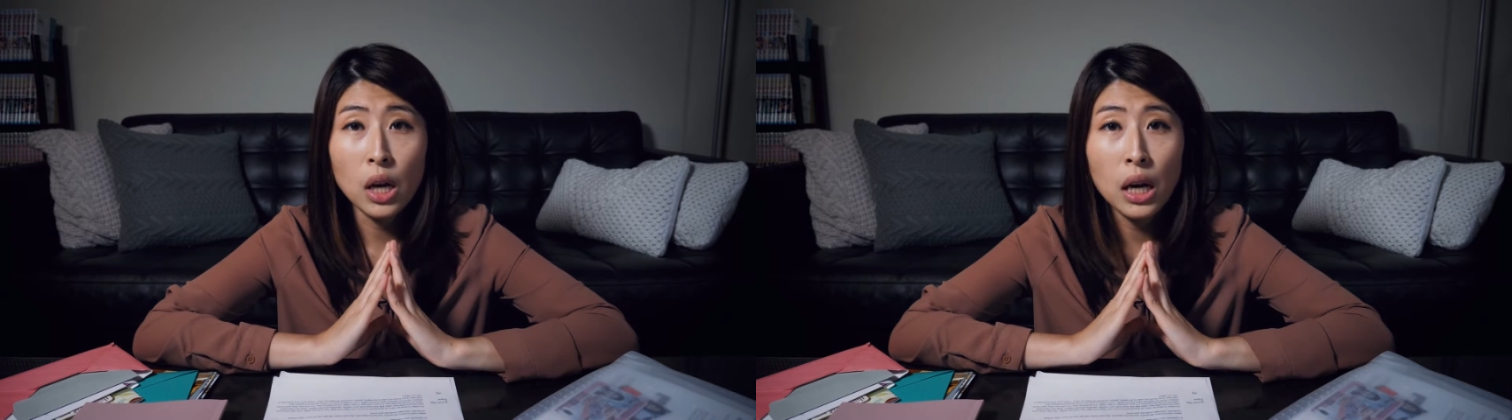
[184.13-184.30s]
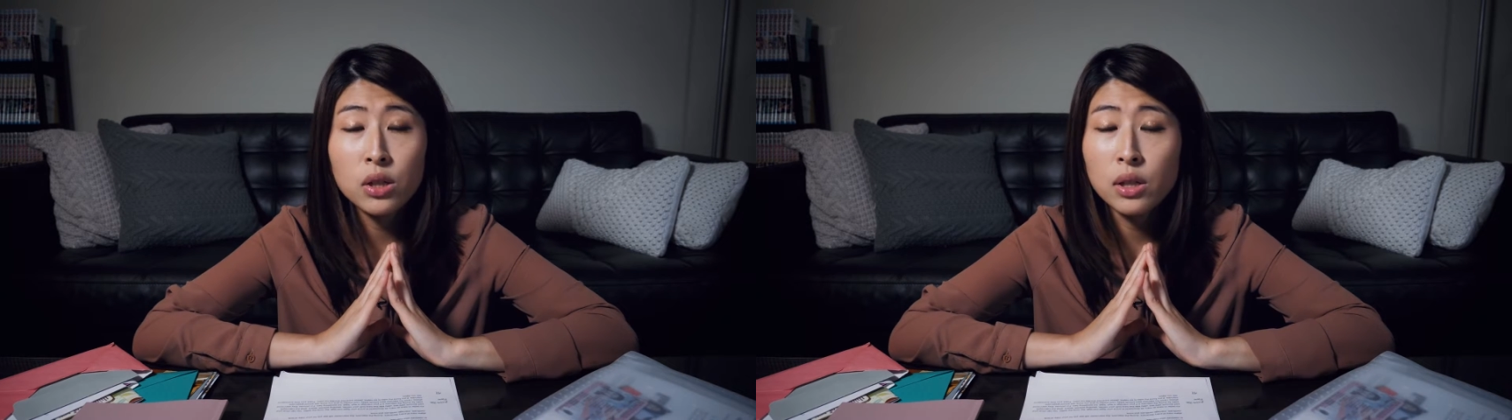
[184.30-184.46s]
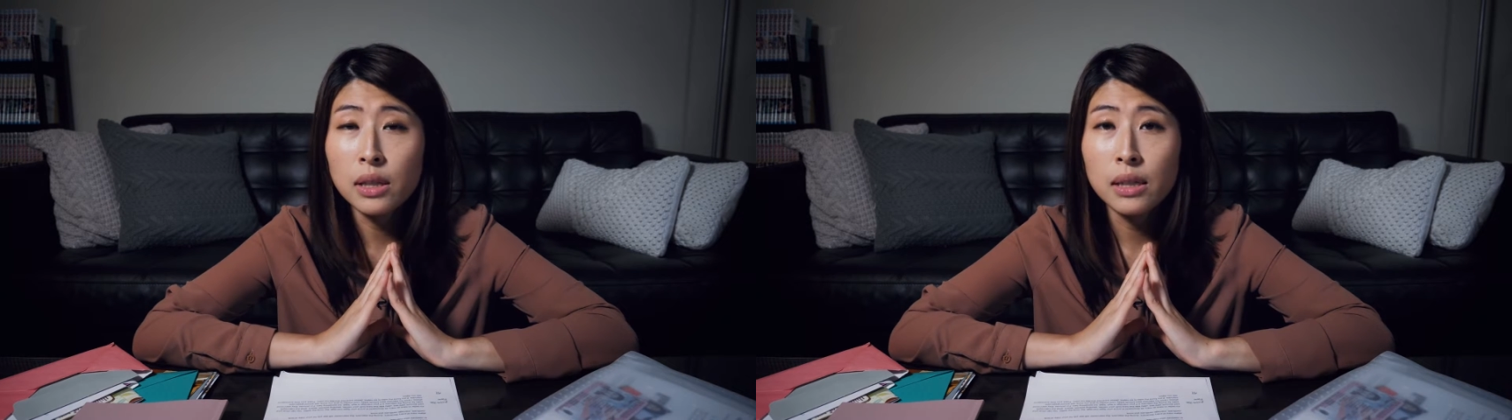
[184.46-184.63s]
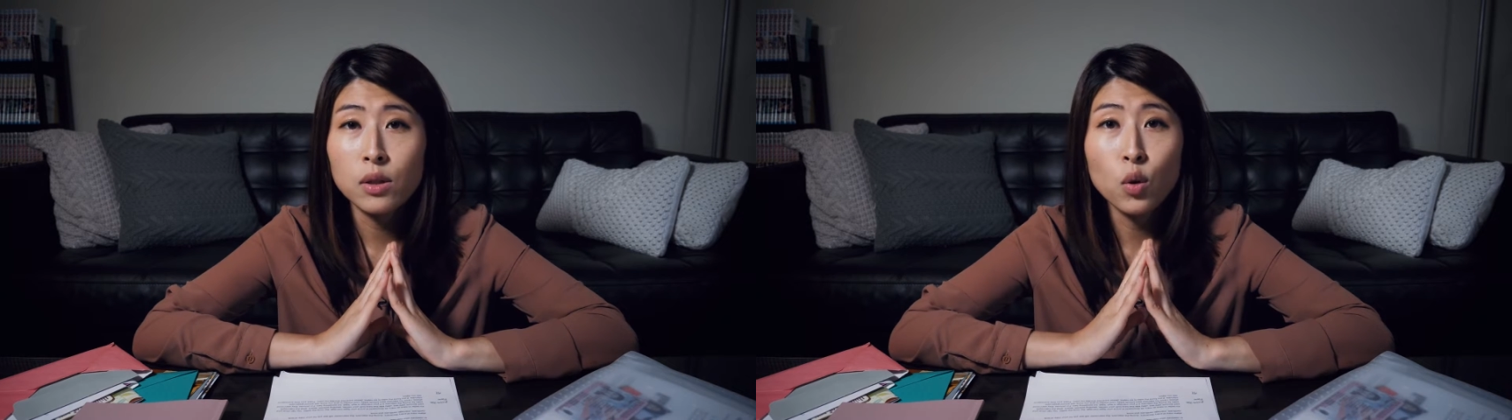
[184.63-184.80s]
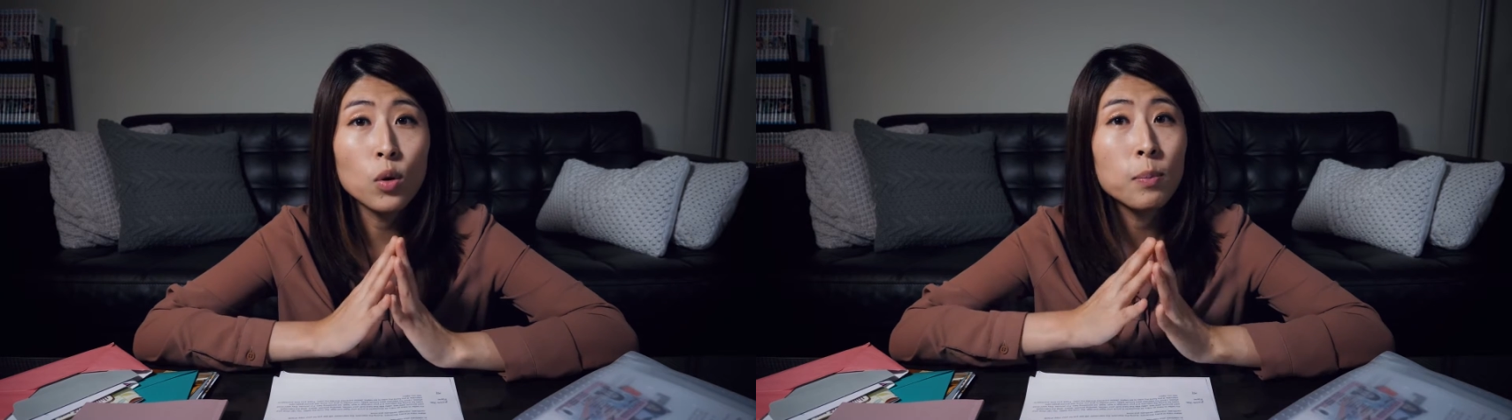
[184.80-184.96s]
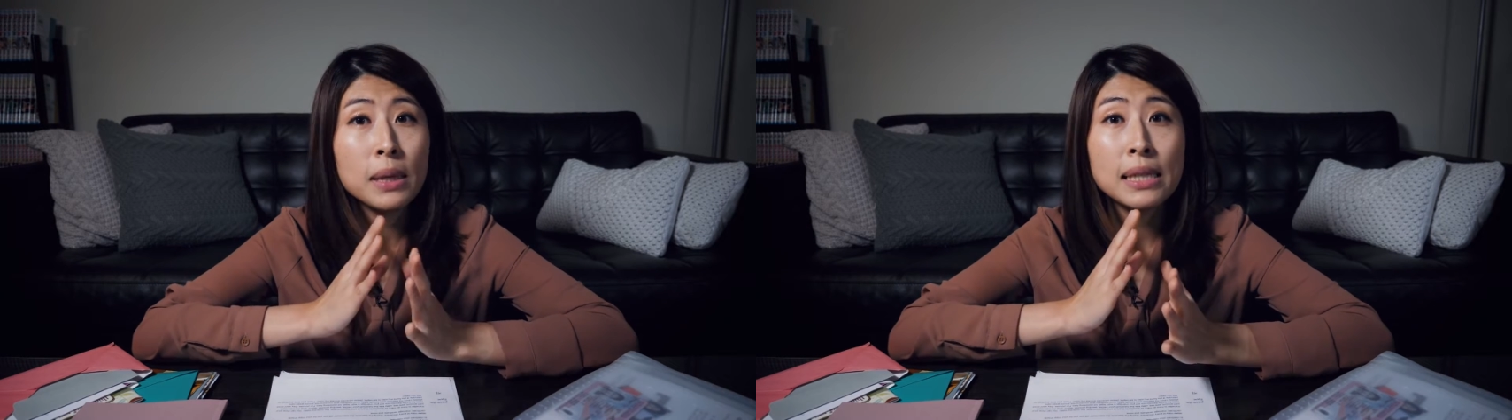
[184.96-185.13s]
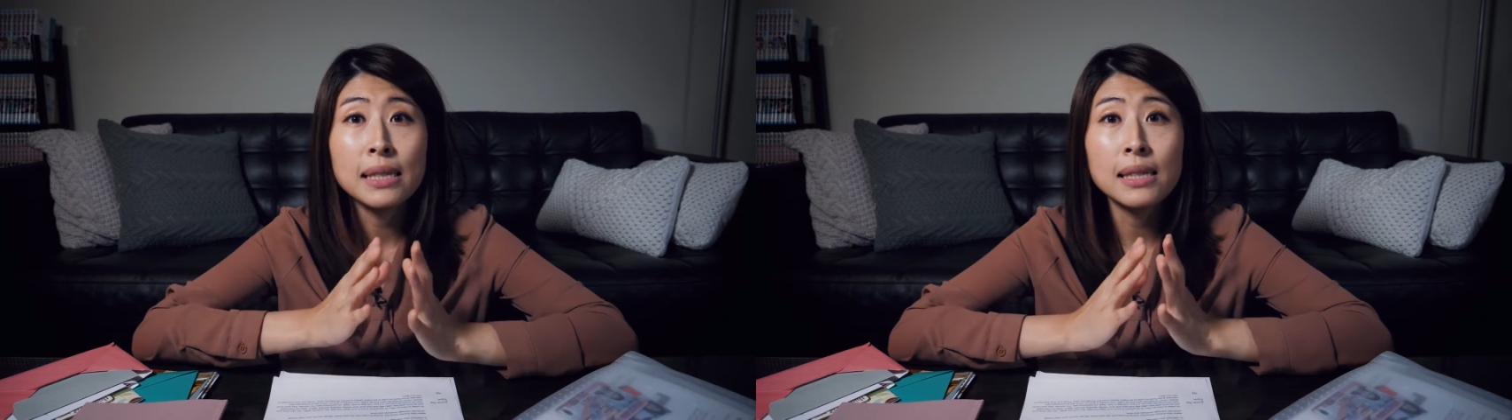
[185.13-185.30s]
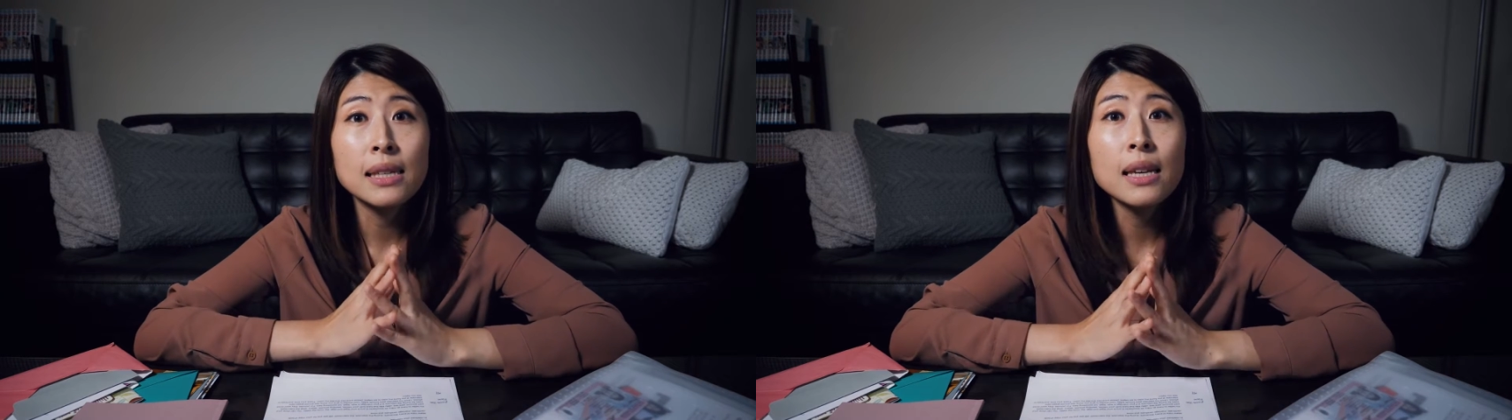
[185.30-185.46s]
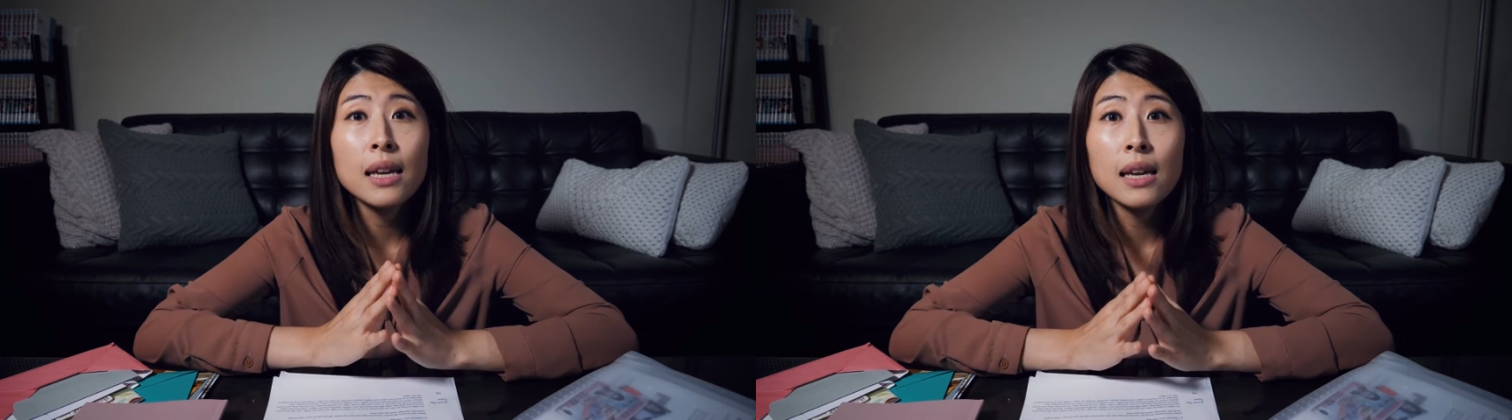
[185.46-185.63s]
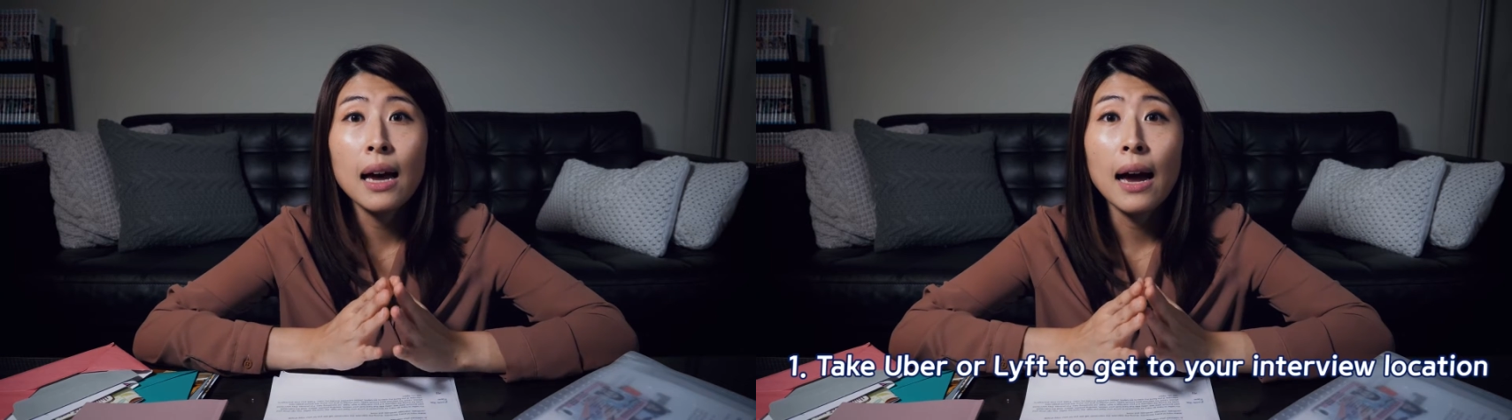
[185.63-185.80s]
Angeles or busy city,